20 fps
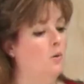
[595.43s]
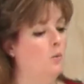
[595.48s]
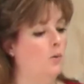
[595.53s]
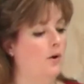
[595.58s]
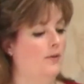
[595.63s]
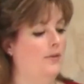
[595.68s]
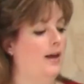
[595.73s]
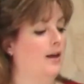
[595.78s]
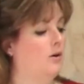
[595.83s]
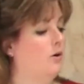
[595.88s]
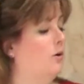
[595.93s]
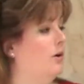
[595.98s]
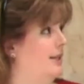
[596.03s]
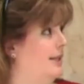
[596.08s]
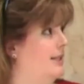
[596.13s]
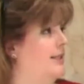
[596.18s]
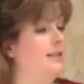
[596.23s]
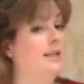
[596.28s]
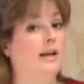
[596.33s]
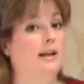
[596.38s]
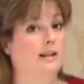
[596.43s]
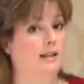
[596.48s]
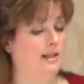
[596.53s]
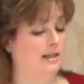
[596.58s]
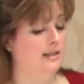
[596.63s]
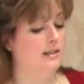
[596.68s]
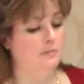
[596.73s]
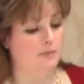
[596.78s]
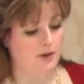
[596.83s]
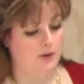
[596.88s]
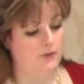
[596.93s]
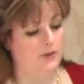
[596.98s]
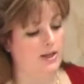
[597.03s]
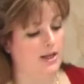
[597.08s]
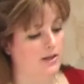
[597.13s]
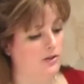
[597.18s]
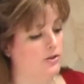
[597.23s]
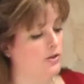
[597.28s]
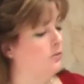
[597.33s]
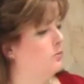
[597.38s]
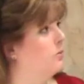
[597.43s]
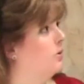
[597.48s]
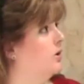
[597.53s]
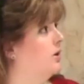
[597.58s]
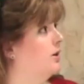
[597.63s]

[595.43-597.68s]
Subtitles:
what that coin is telling us about the ancient